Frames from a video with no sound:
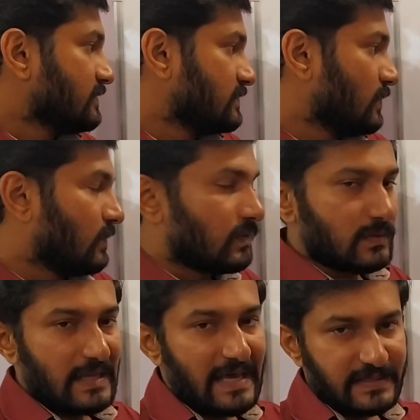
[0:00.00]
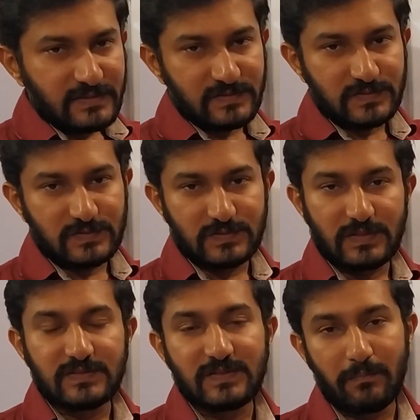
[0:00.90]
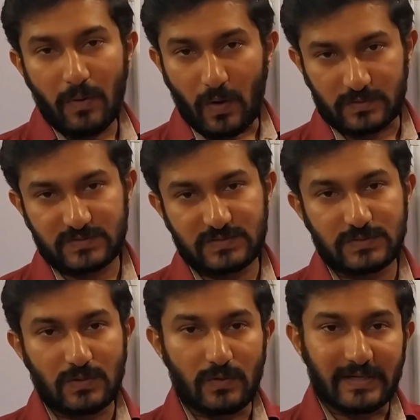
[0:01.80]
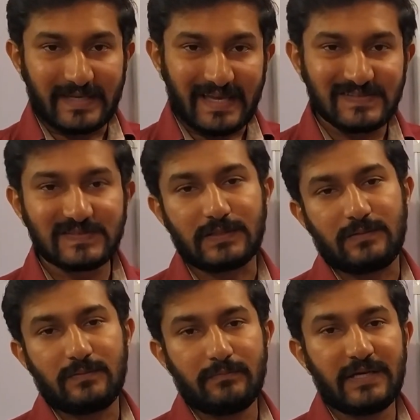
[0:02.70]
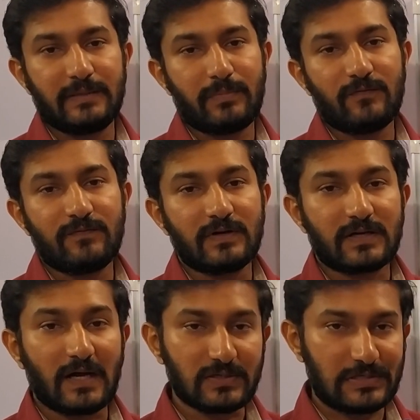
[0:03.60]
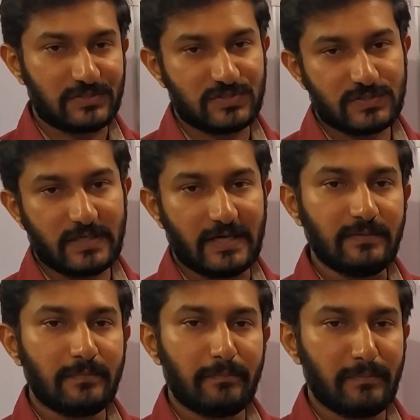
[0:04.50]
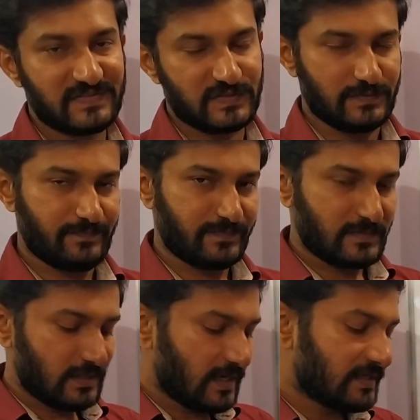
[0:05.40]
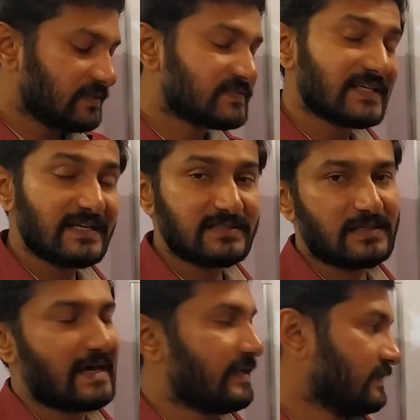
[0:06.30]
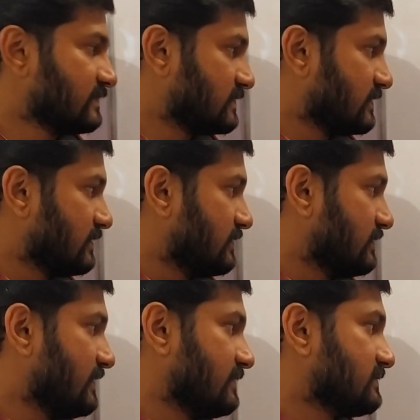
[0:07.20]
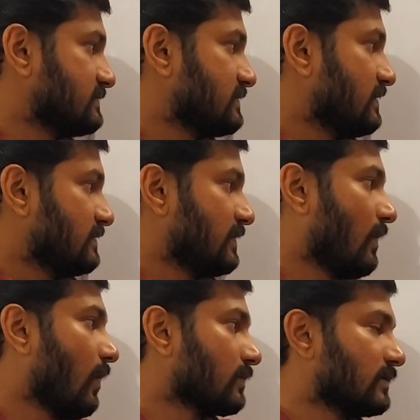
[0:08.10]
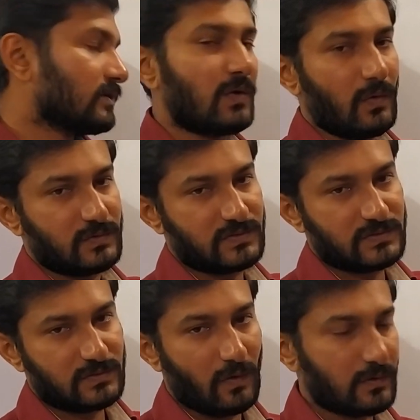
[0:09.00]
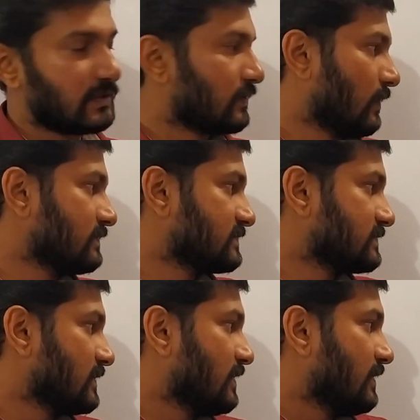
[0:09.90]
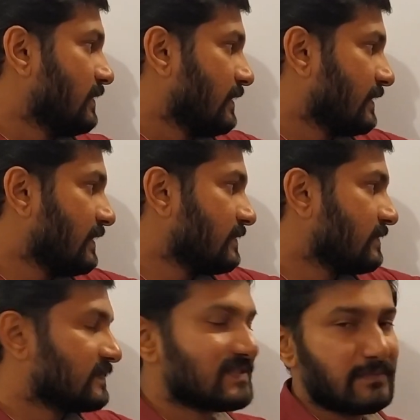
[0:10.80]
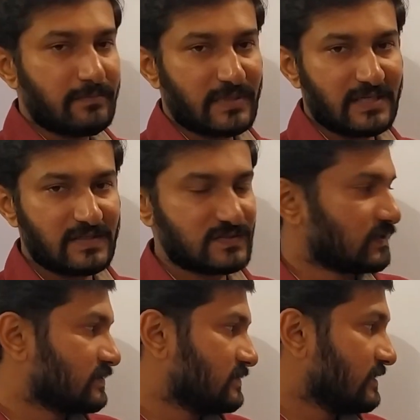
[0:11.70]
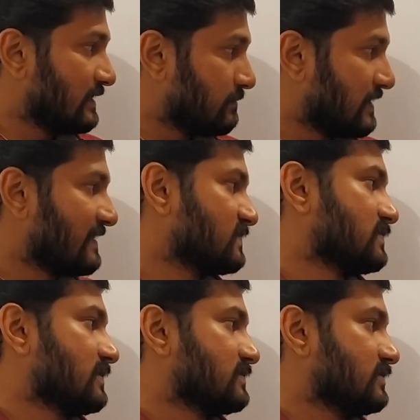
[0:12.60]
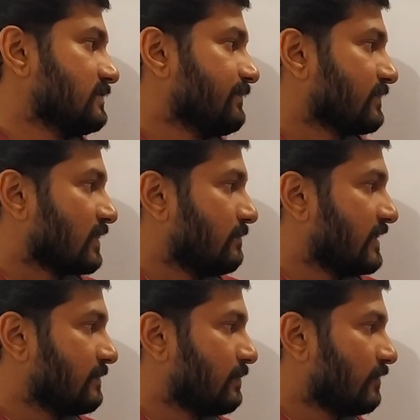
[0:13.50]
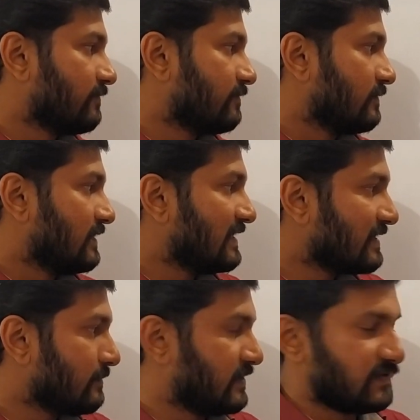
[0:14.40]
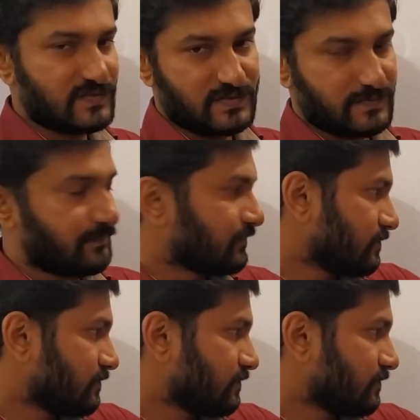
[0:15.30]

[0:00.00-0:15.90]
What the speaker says: So, larynx is a box or a casing made up of cartilage and muscle, and inside the larynx there is the vocal cords. Vocal cords again is a membranous structure, a lip-like structure made up of ligaments